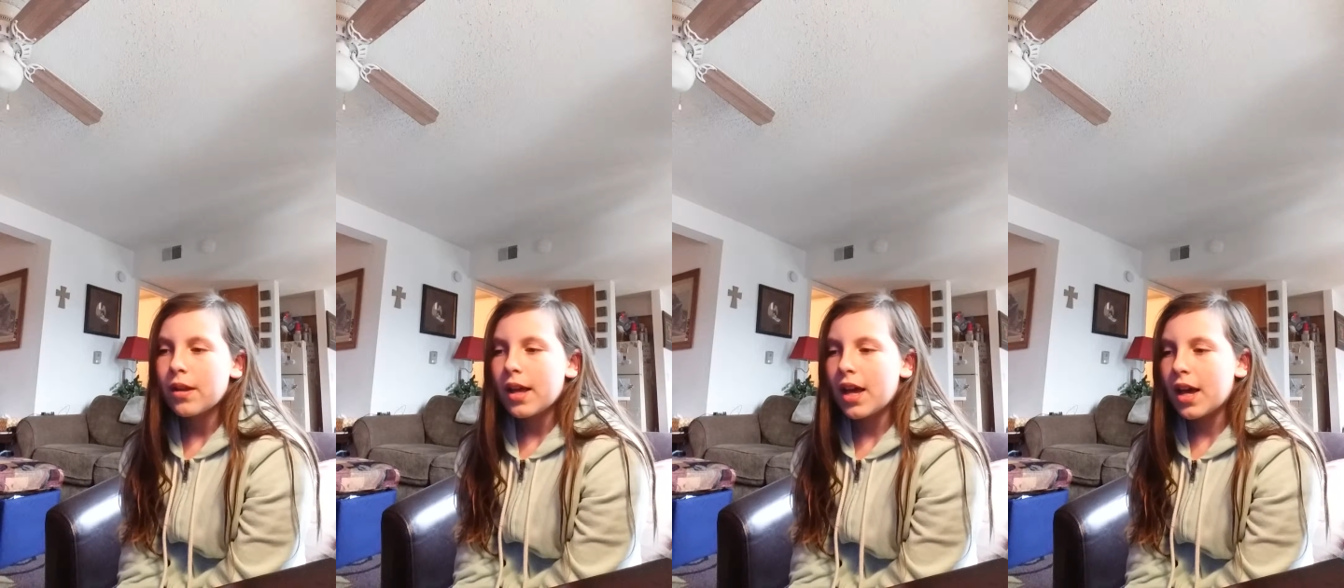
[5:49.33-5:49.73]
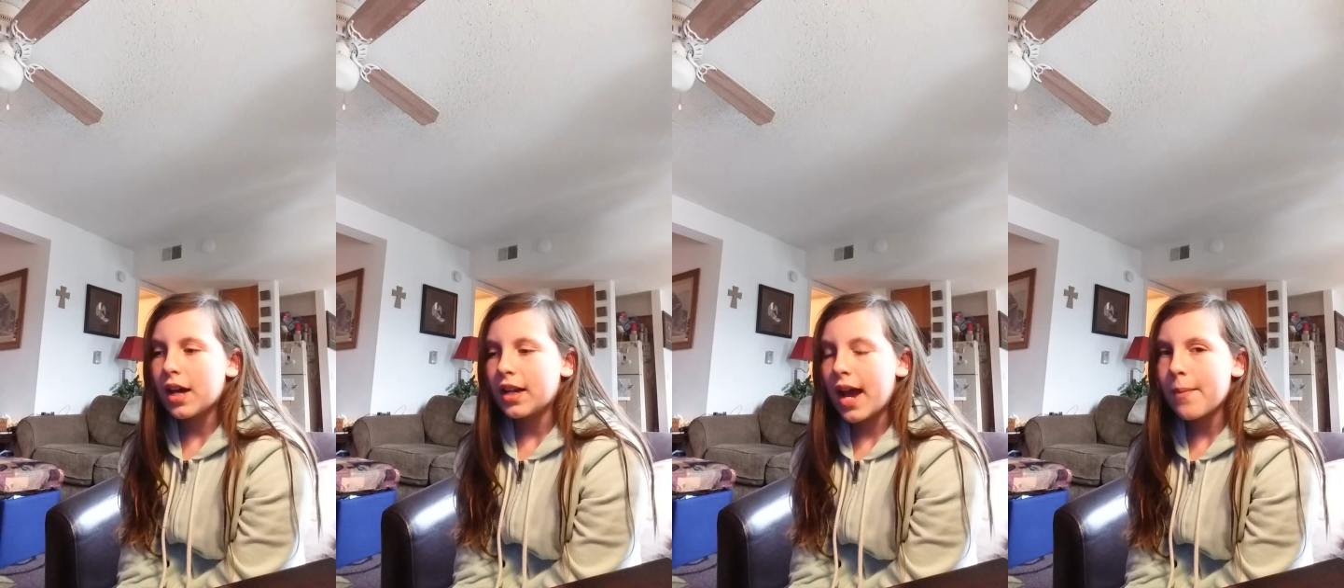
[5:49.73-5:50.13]

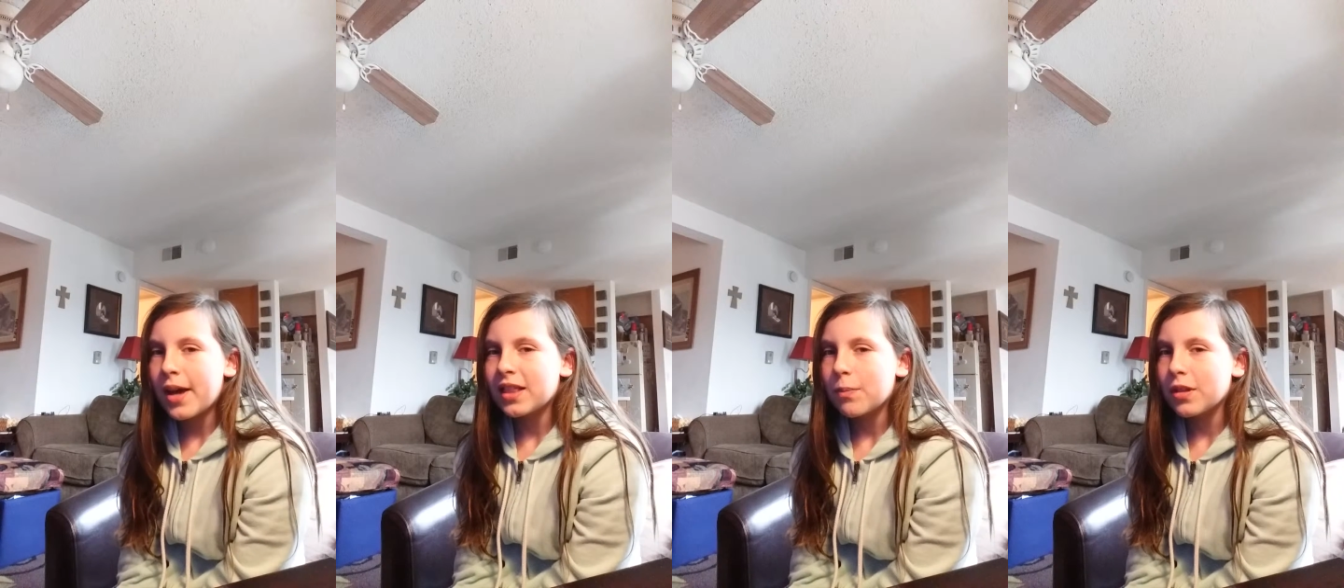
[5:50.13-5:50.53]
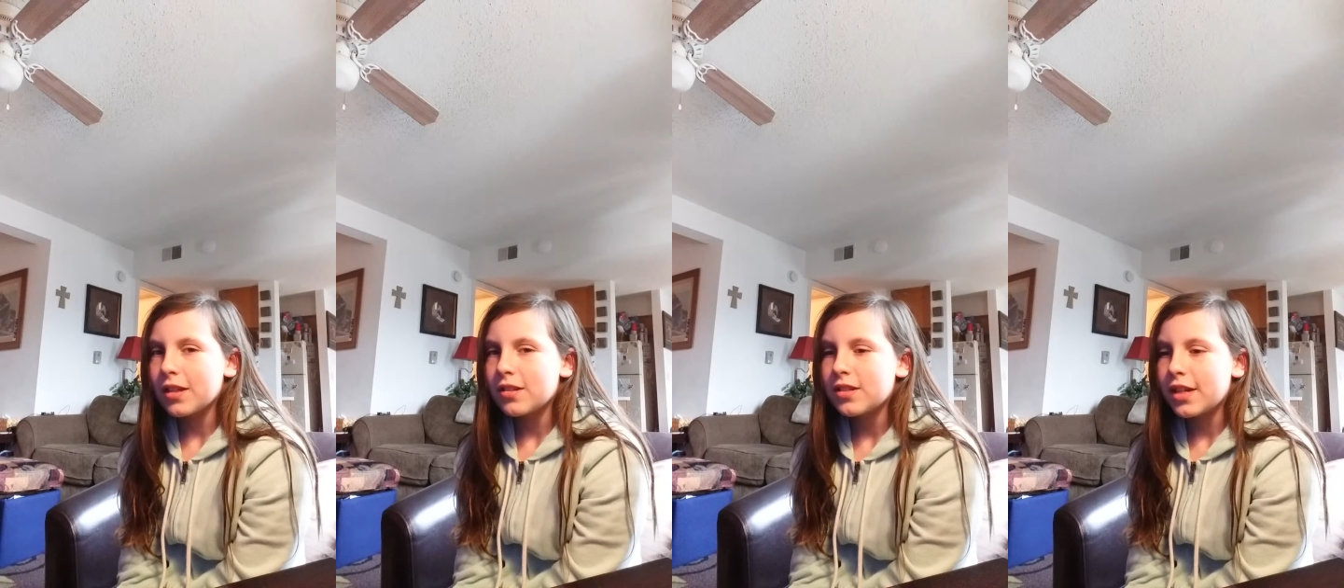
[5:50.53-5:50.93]
and I'm at the
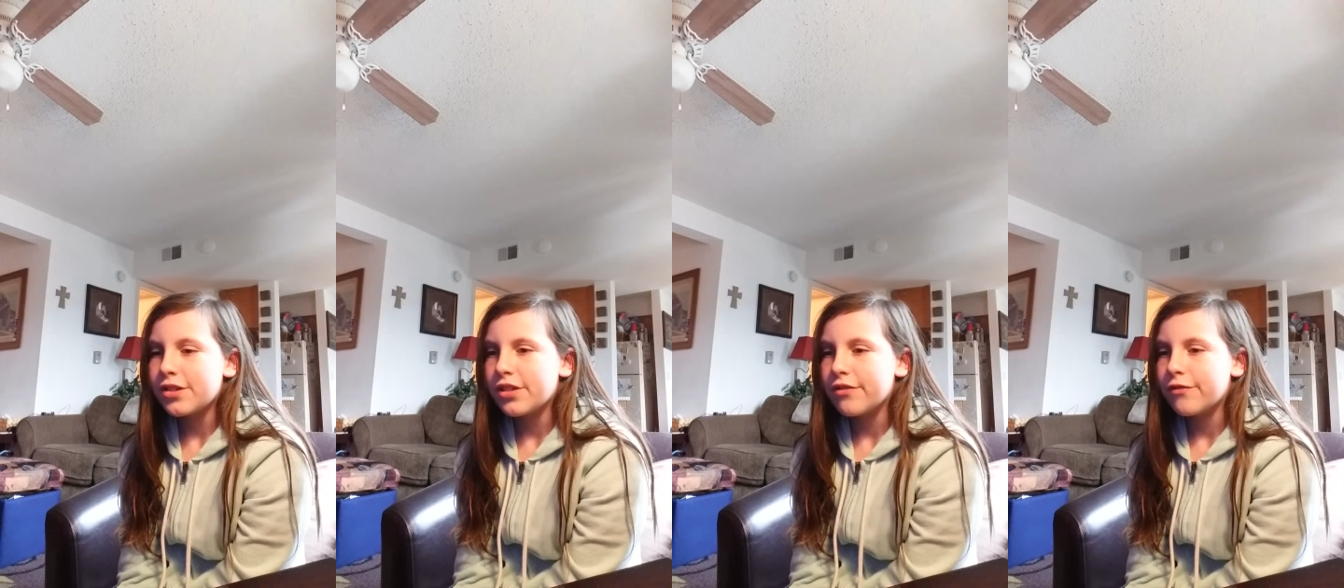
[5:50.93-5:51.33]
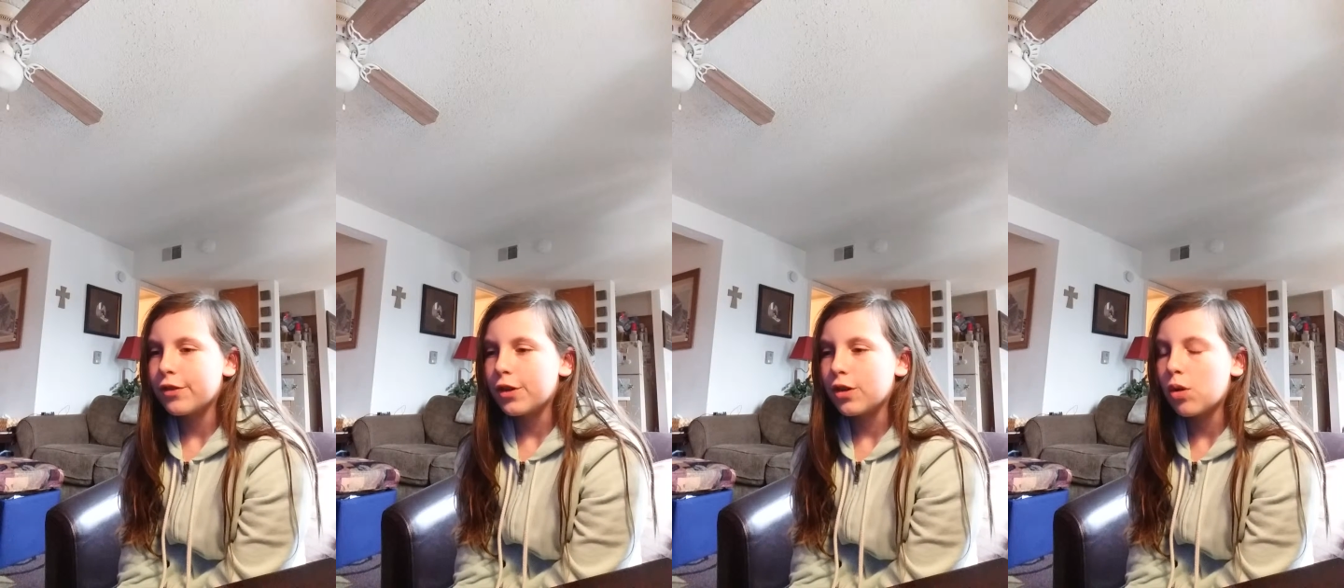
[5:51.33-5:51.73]
police station
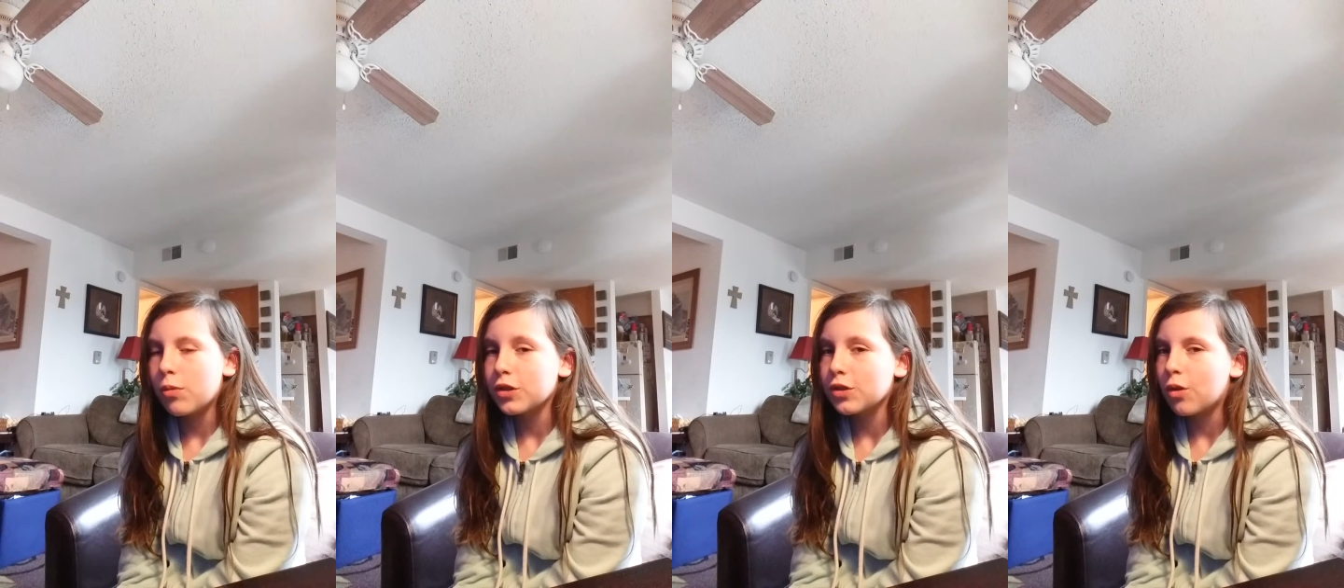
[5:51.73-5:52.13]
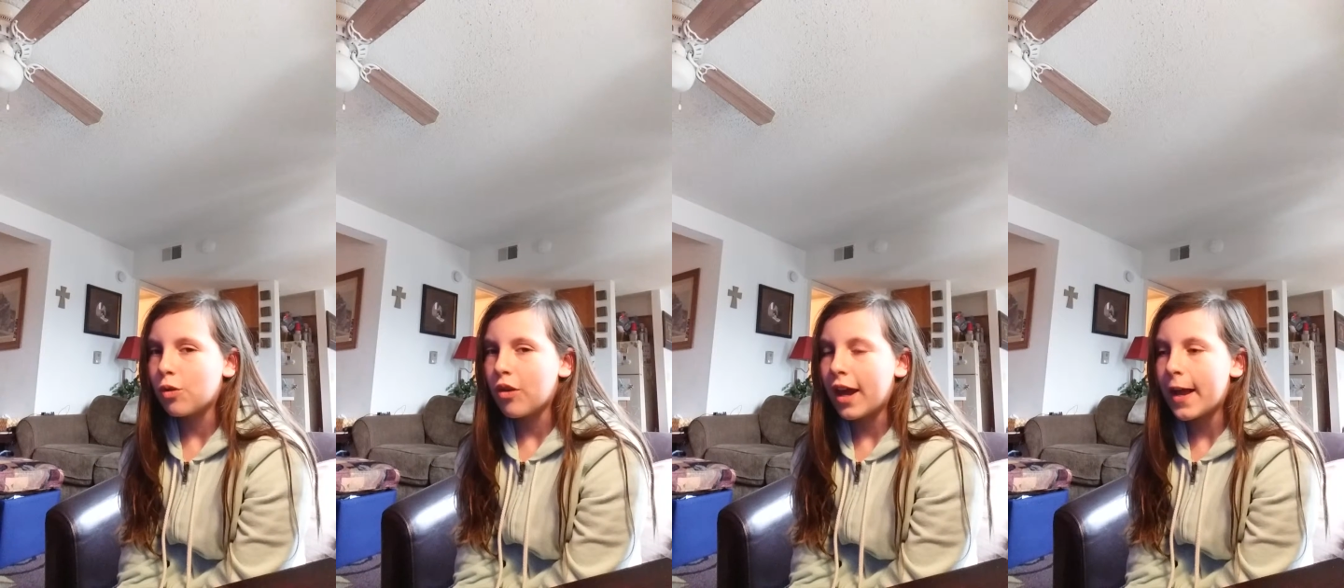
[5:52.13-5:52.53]
for almost the
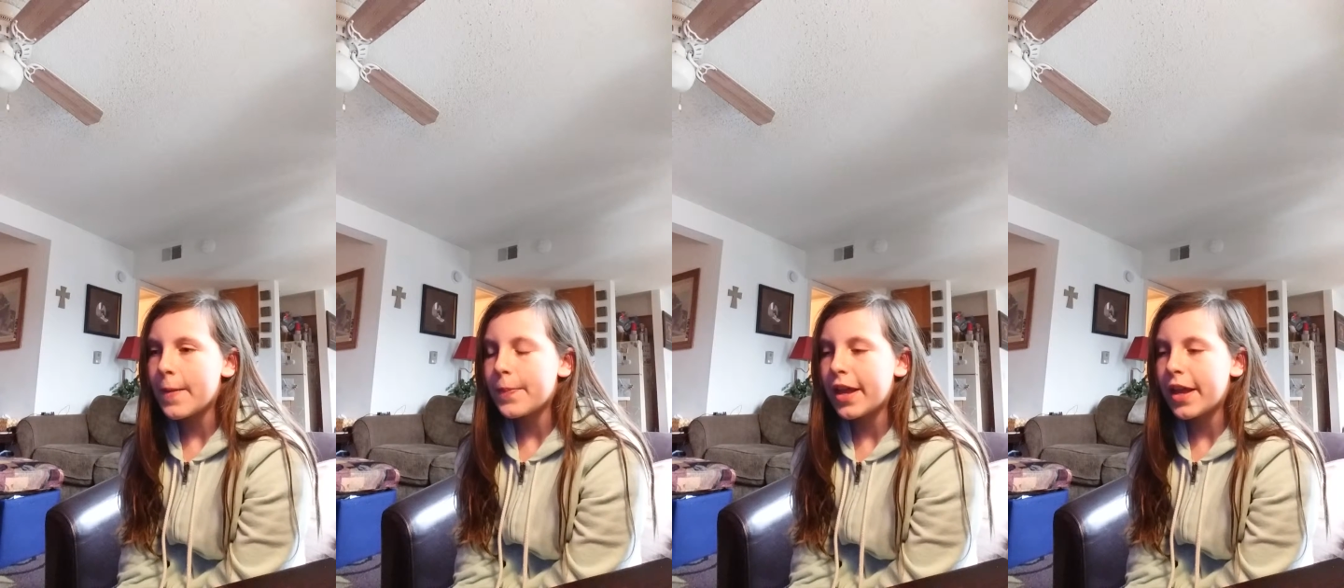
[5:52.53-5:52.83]
whole day.